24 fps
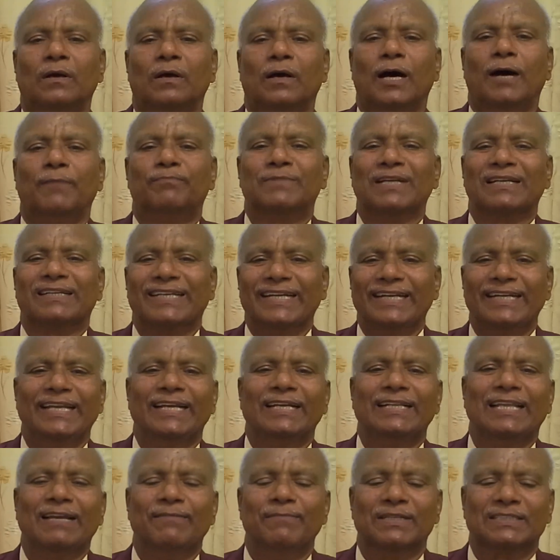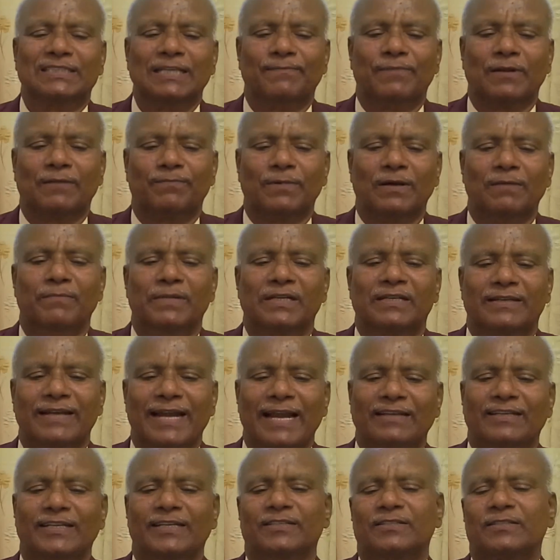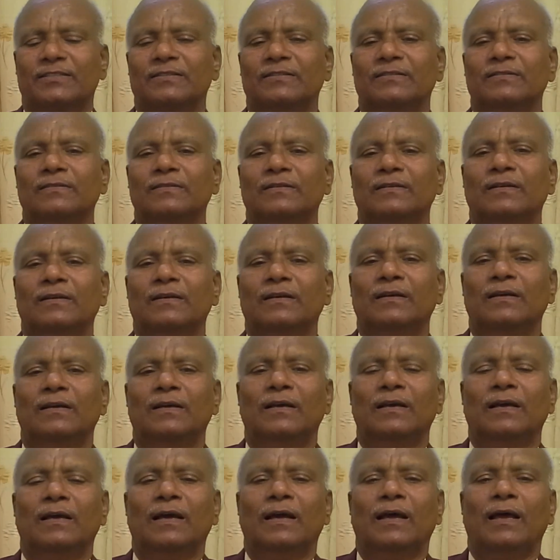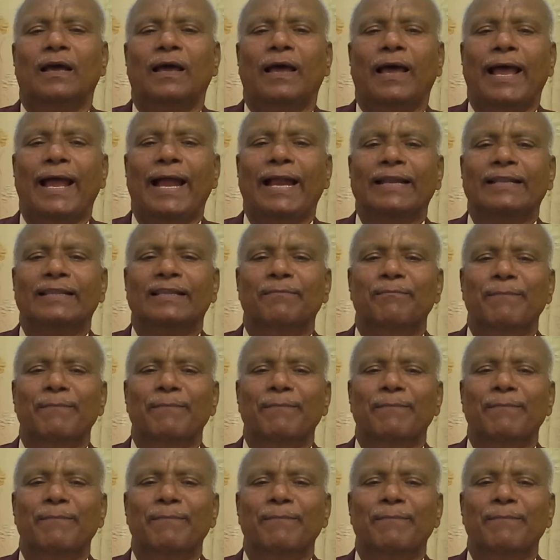after kidding, they may suffer from metritis, and the